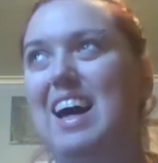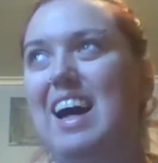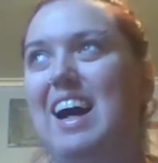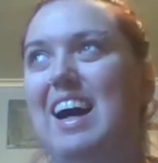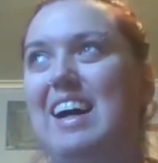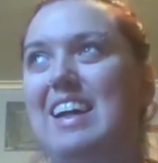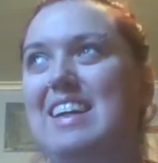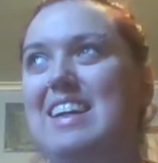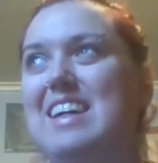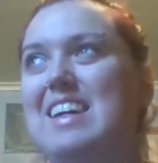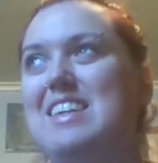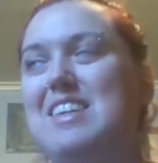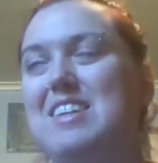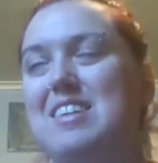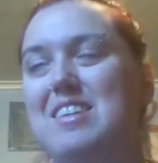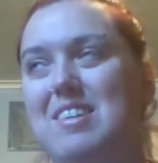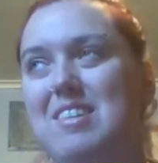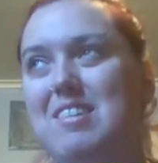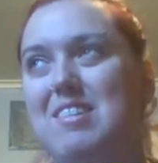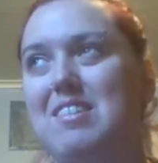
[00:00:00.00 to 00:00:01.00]
I need to
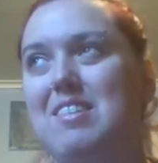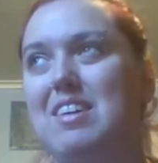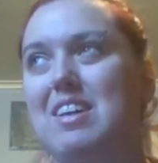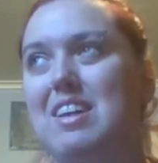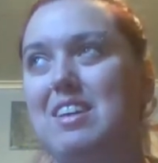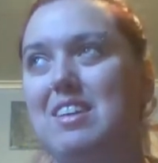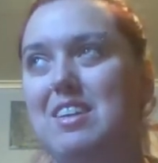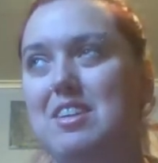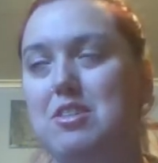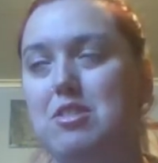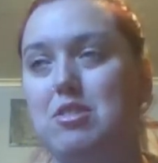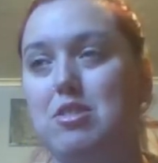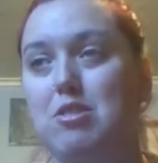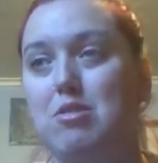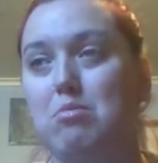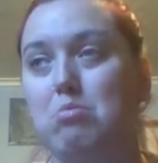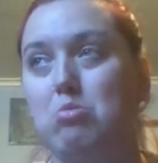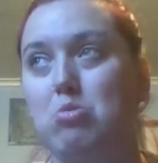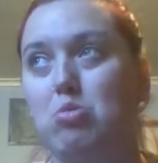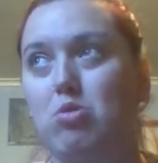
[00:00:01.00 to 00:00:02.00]
do and listen to
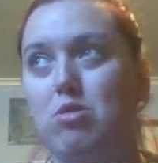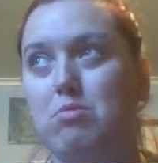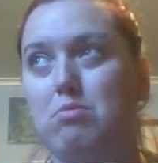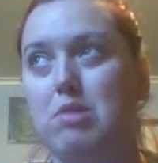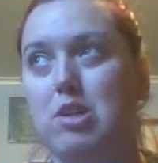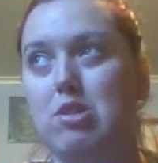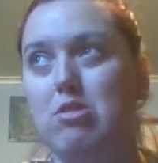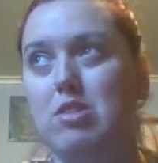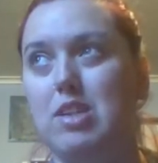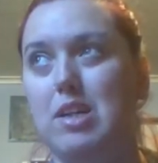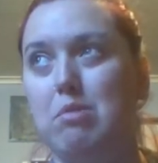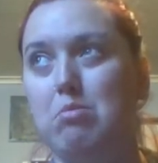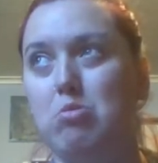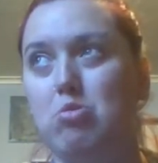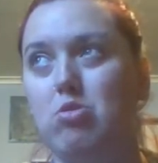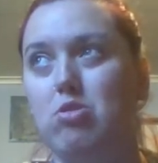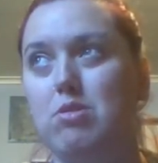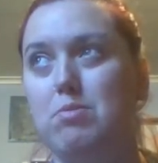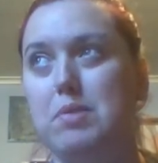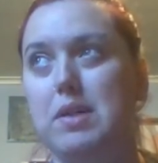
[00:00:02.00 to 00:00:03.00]
more music
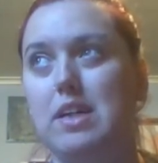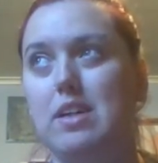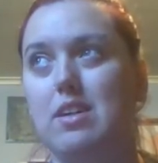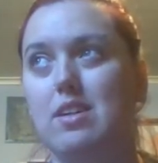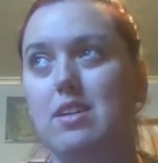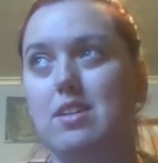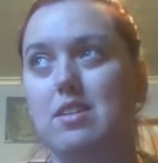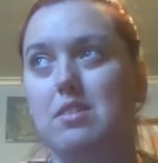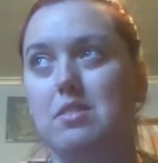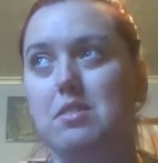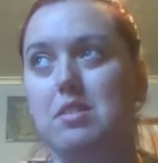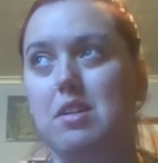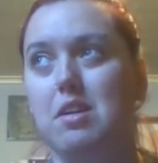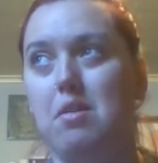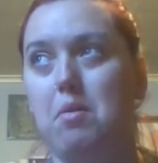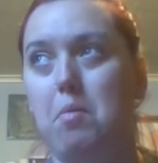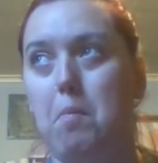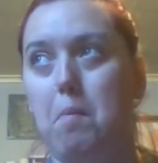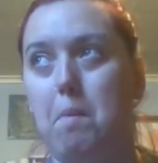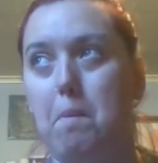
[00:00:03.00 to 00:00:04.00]
more because
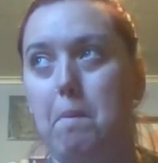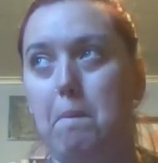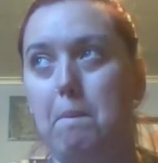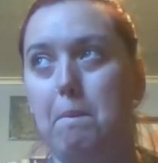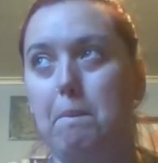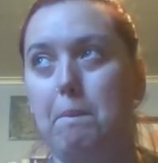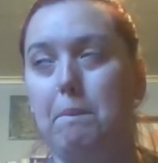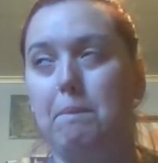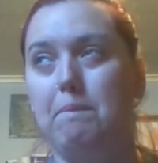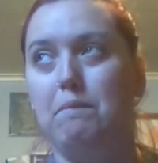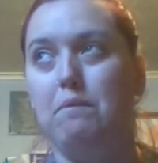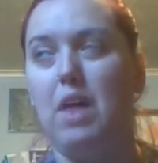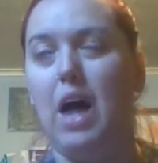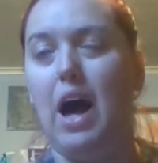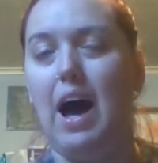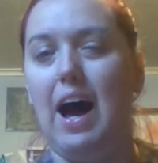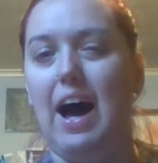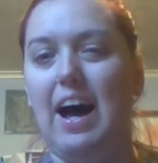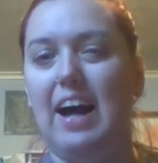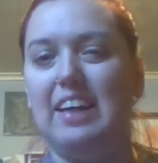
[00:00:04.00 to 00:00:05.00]

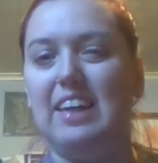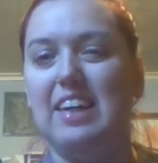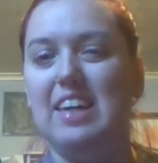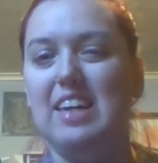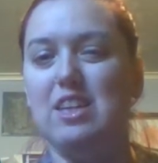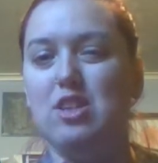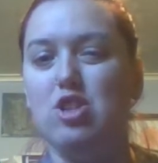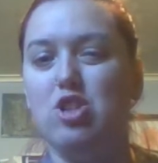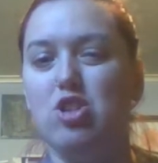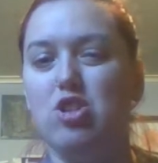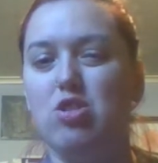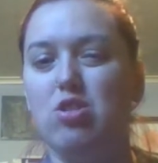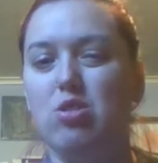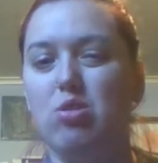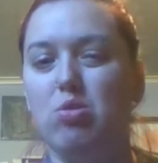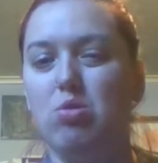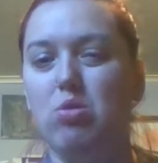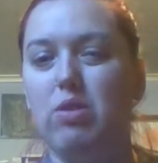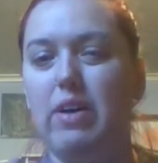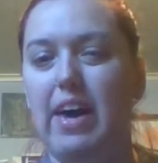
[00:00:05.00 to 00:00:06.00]
I get
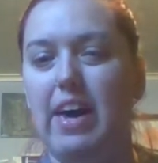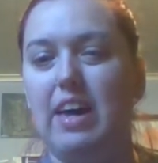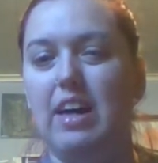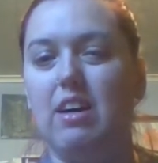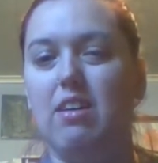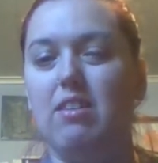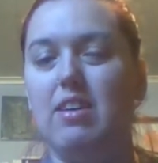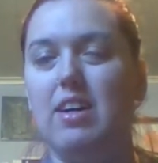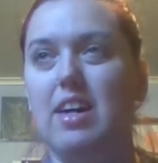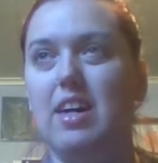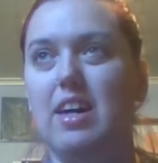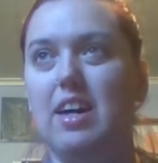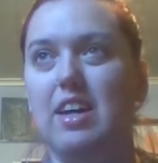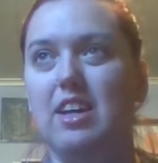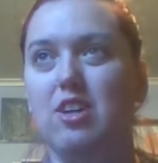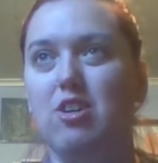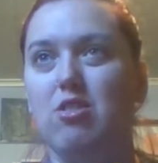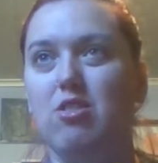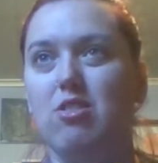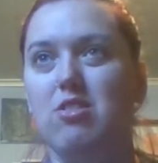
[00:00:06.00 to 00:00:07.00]
so angry and
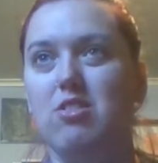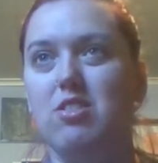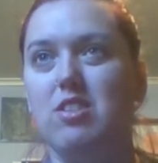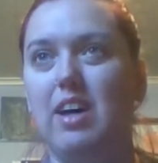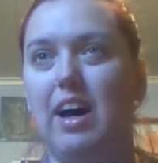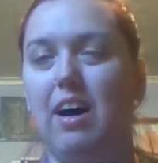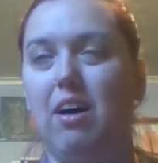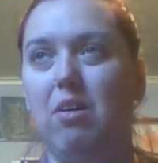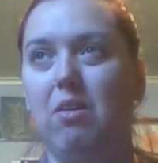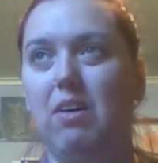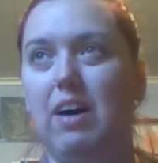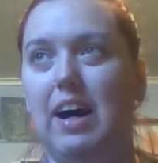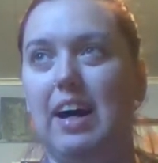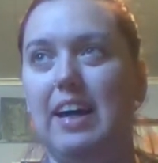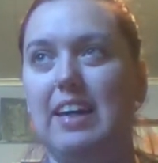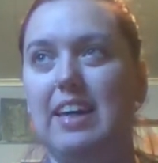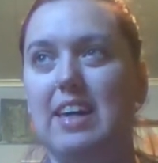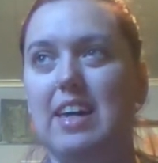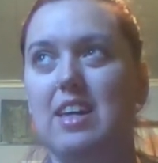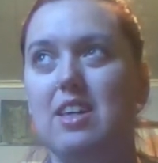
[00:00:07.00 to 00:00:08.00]
you could tell I
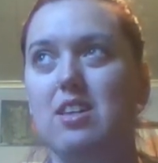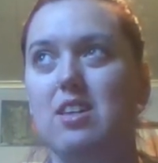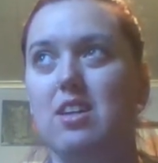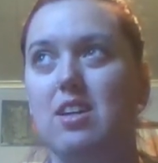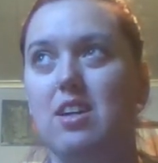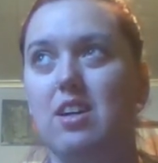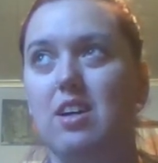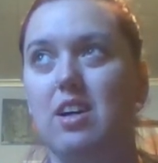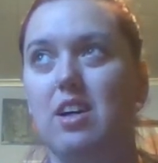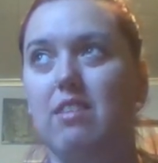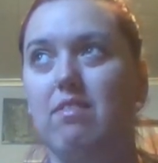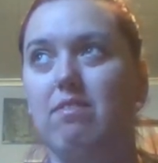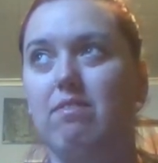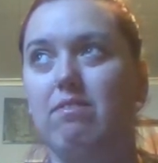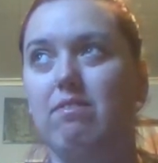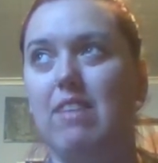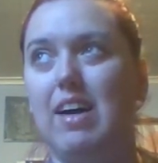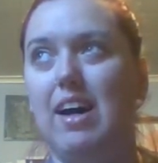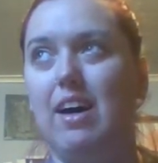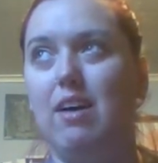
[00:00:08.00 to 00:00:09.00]
get
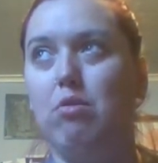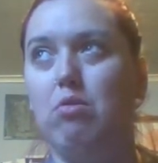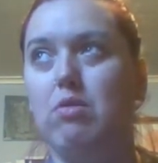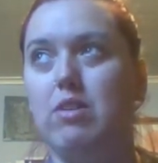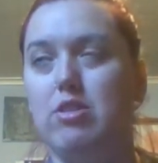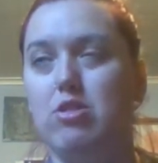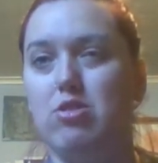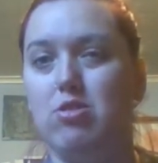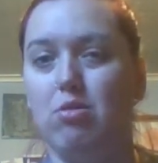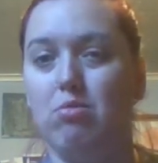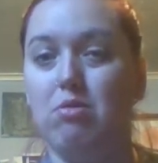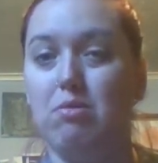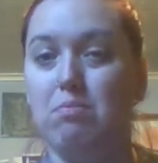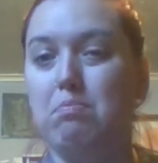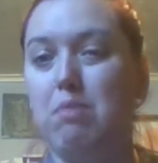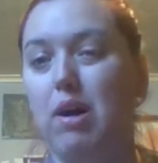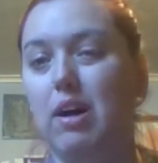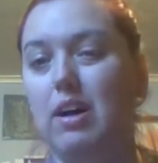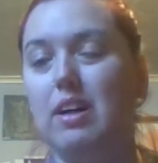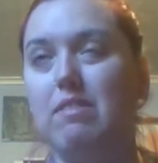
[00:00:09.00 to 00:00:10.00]
mad when someone
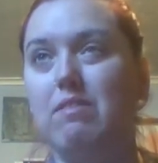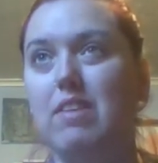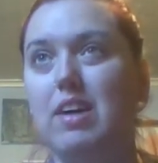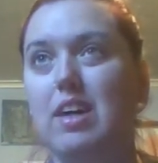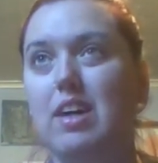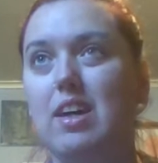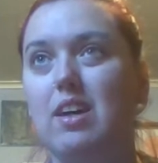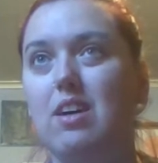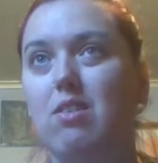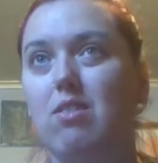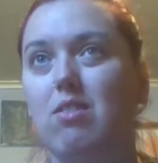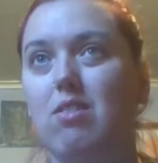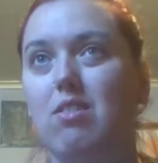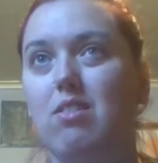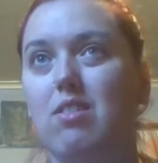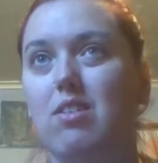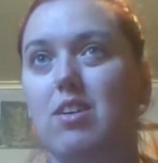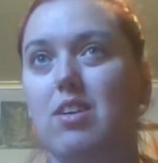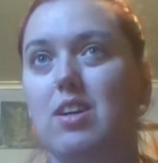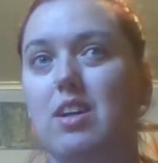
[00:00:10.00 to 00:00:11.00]
bugged me
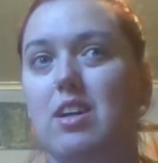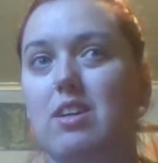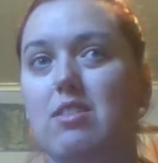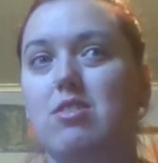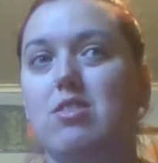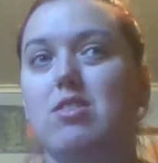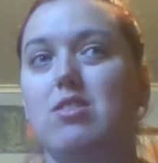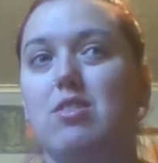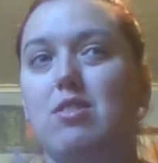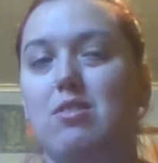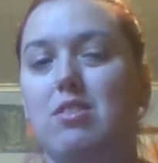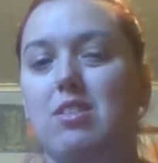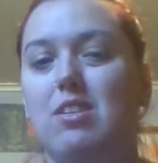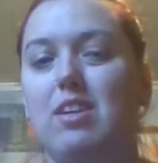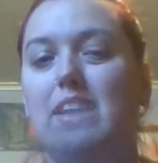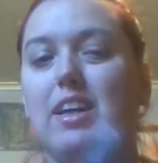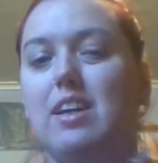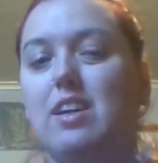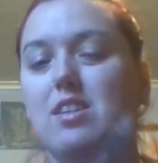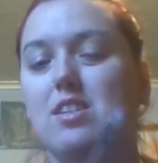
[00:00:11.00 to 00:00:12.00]
or it's
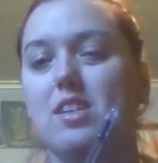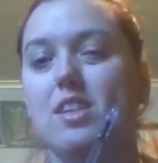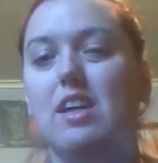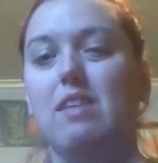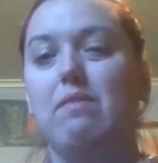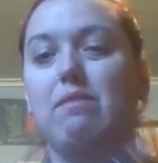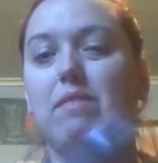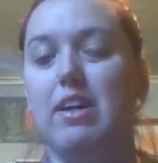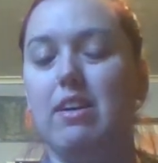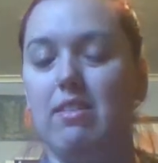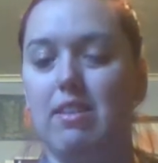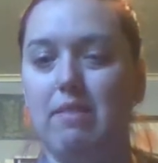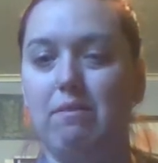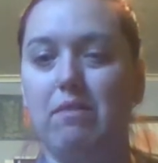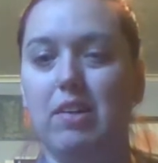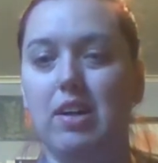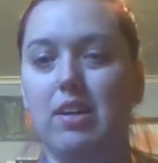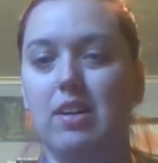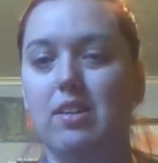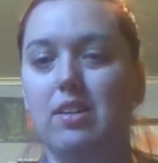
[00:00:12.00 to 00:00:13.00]
like say my
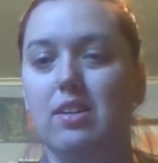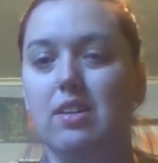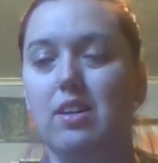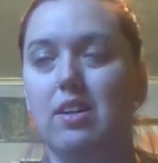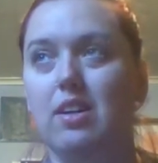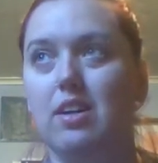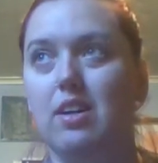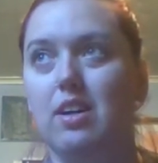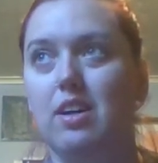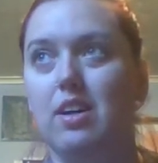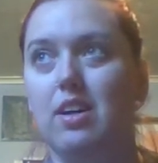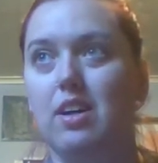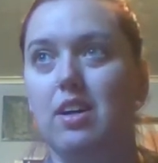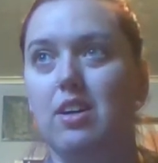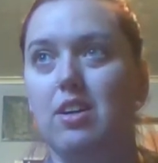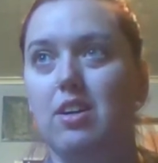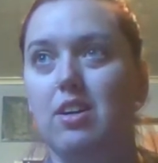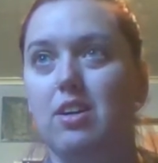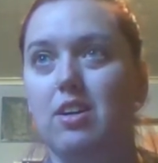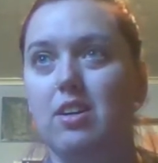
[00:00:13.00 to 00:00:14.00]
grandmother
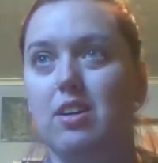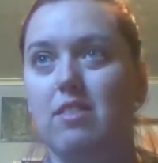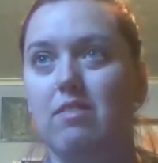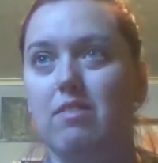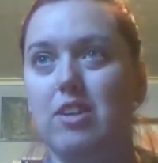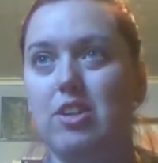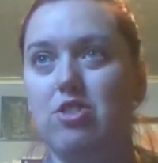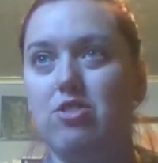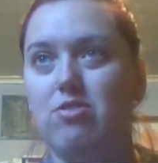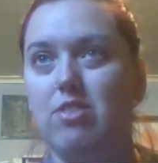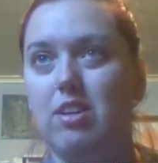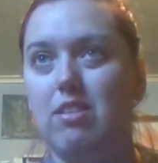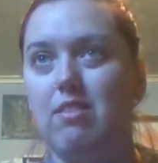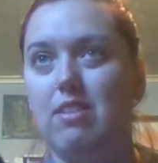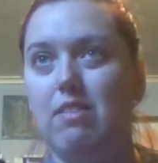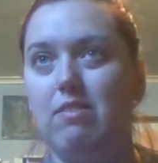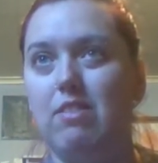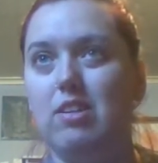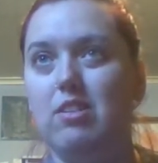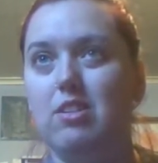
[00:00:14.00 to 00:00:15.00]
my strict
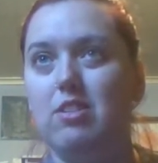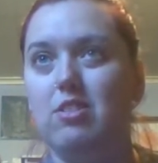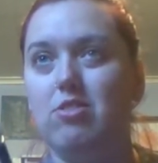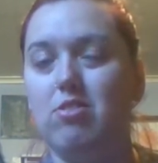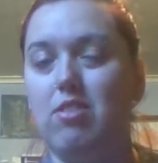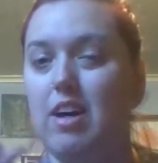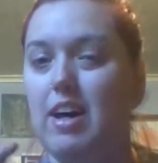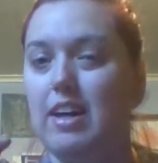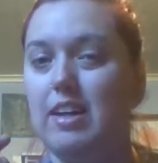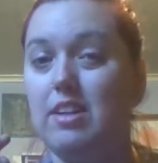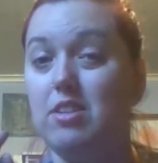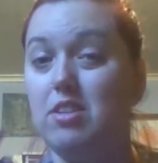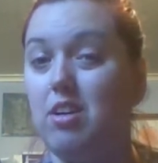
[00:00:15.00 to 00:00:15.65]
grandmother tried to